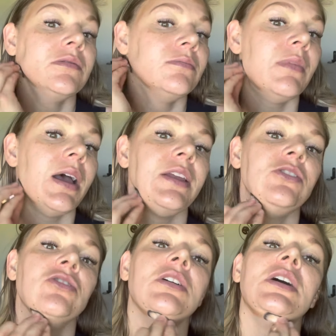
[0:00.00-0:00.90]
my
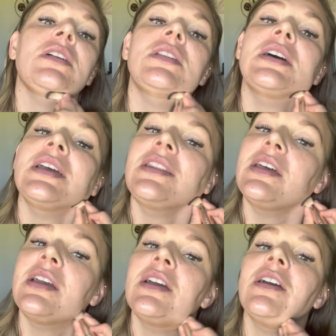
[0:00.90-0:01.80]
jawline
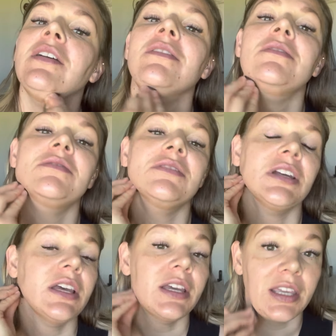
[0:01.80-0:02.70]
there.
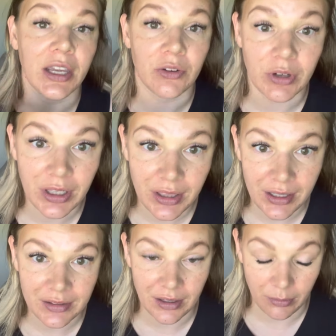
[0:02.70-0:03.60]
Get rid of
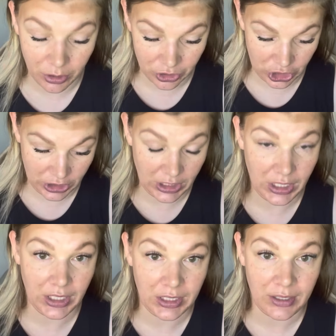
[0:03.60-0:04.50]
that double
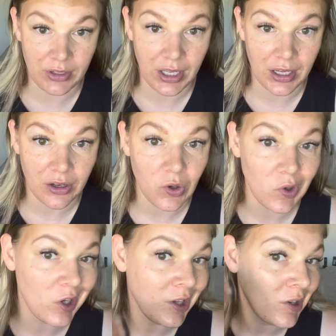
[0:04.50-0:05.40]
chin I've got
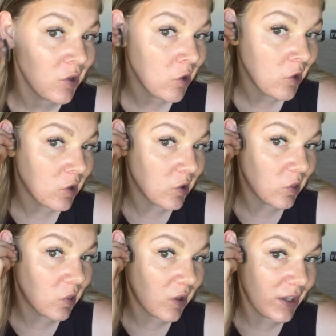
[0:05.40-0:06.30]
going on.
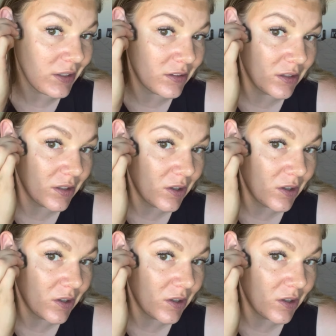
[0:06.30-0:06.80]
Let's